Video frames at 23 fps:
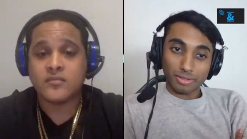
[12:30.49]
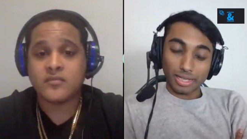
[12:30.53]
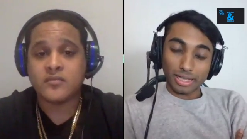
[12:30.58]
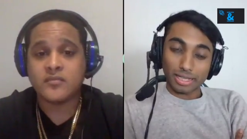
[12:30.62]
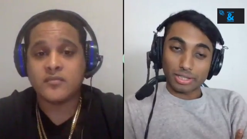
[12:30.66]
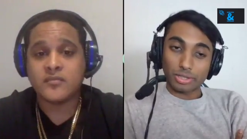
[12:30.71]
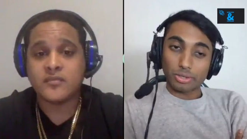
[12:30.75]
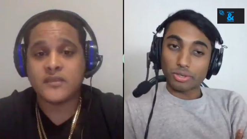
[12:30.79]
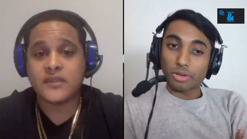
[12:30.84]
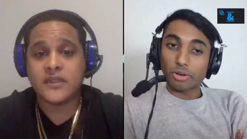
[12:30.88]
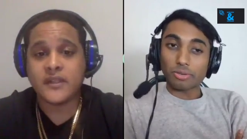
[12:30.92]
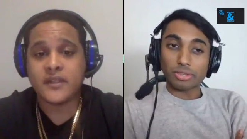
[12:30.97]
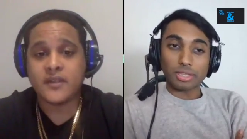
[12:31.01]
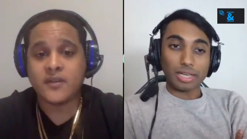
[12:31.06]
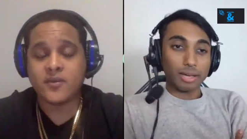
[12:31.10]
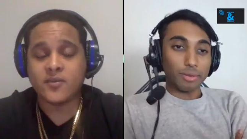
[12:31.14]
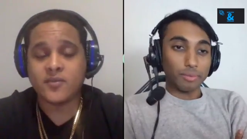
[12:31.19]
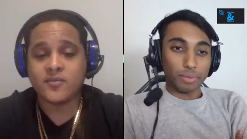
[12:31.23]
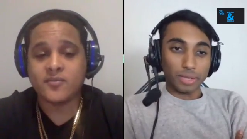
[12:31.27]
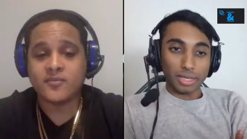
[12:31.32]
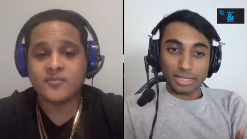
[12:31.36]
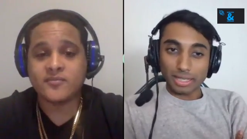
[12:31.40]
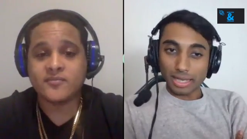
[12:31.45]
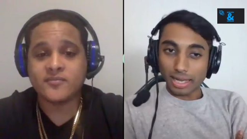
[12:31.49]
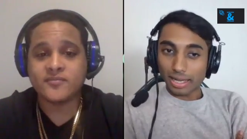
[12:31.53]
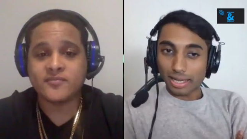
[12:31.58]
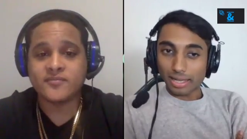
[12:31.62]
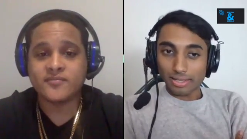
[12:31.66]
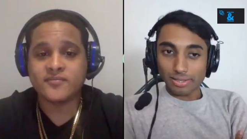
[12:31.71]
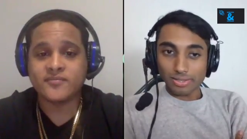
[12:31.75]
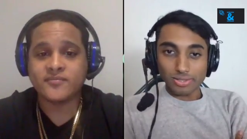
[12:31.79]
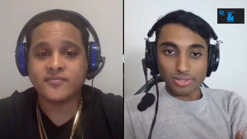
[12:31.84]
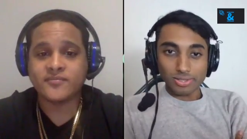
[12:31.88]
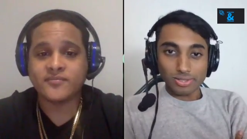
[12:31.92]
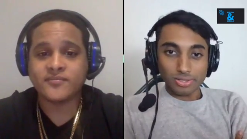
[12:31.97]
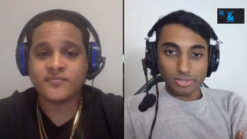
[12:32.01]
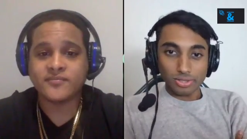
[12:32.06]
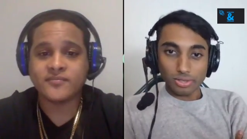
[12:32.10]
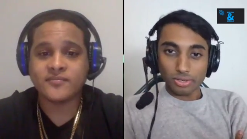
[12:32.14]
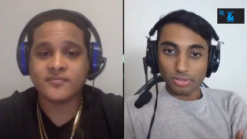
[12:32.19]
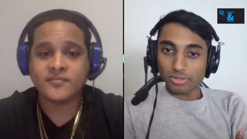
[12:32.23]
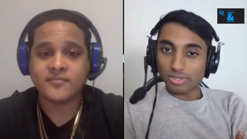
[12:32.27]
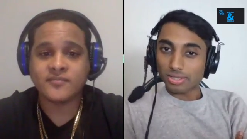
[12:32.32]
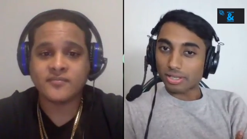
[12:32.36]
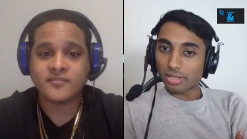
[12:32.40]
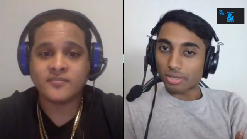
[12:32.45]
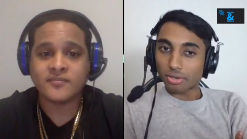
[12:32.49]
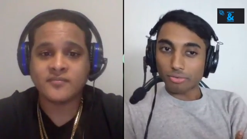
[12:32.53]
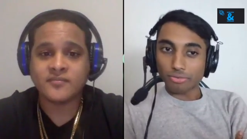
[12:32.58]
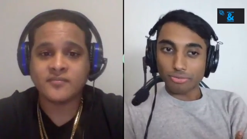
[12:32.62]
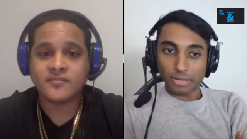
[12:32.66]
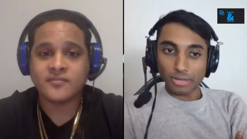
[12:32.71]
Speaker 1: Like you don't get weekends, you don't see your